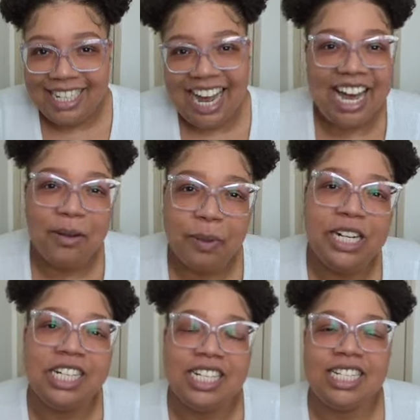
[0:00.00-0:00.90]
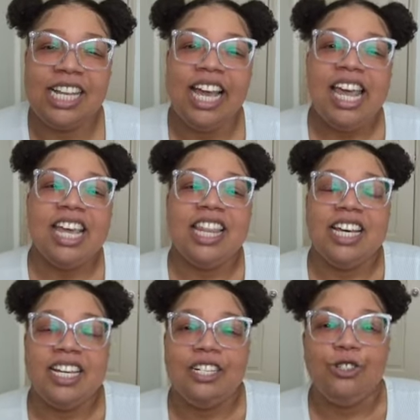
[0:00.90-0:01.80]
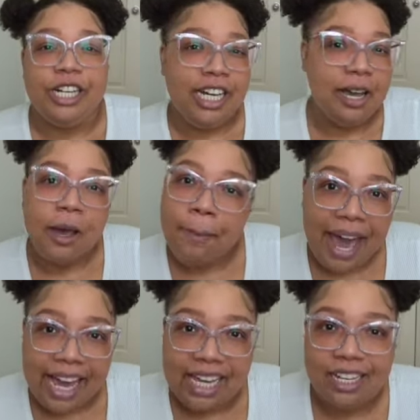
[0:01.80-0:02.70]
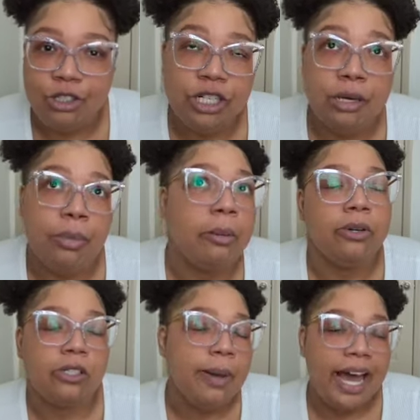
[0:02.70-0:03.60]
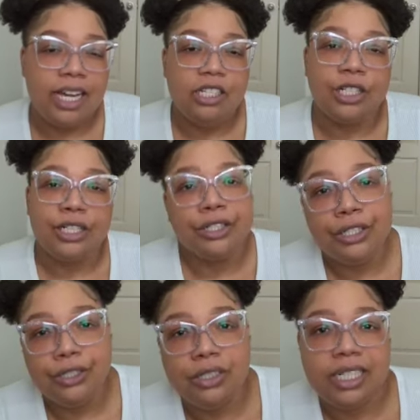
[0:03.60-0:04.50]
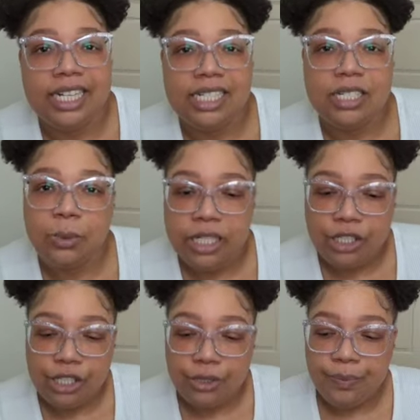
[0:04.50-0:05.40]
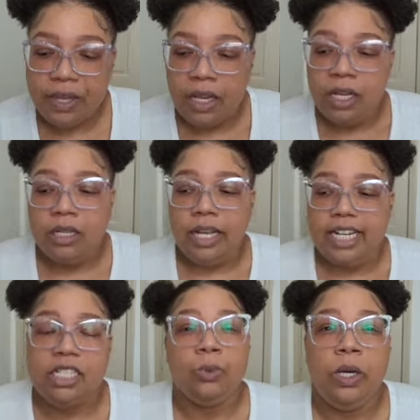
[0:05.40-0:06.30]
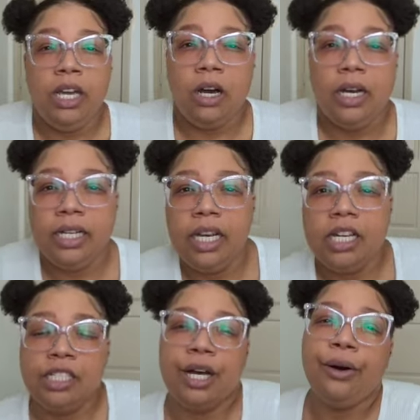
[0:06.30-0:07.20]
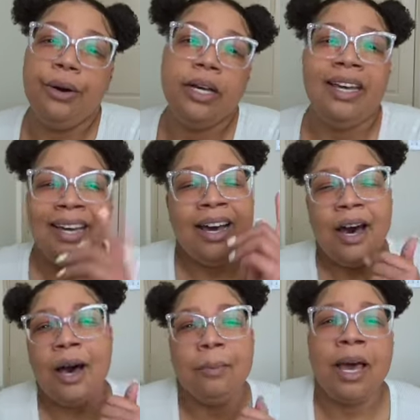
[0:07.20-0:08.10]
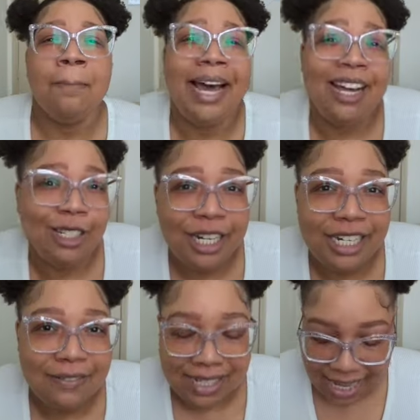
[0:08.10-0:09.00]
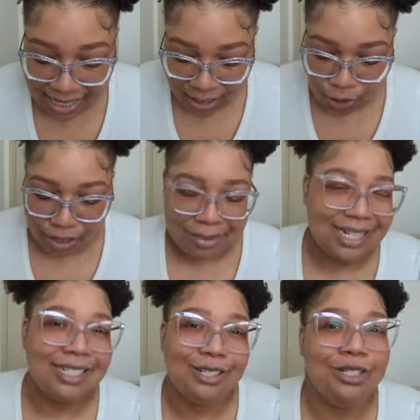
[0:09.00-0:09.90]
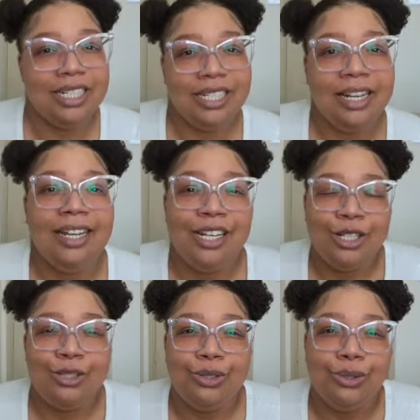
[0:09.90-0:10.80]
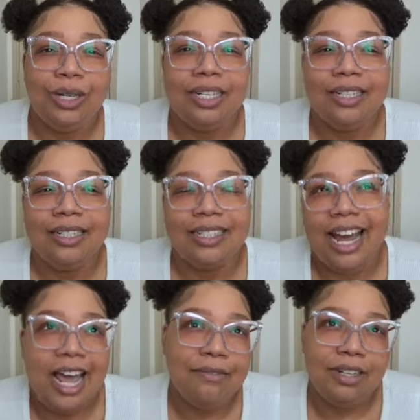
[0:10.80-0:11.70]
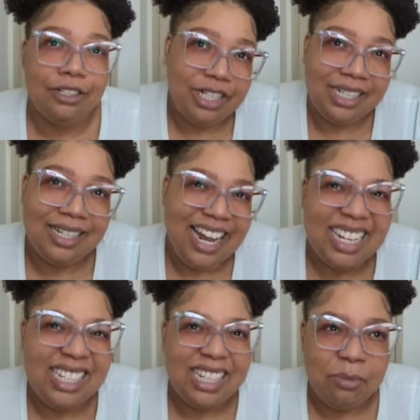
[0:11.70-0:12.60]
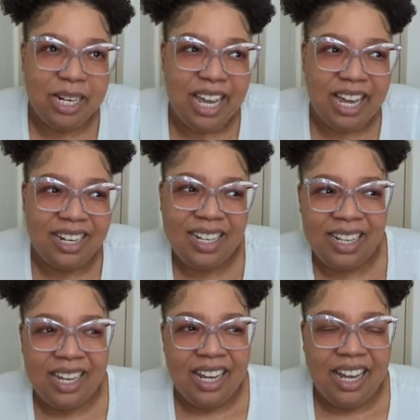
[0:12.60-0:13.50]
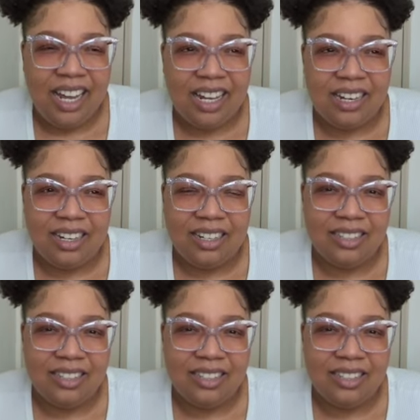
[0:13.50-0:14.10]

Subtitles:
not purchase the drink package or the bubbles package on the cruise that I just went on. So my alternative to this, or my solution to not having to drink the nasty lemonade and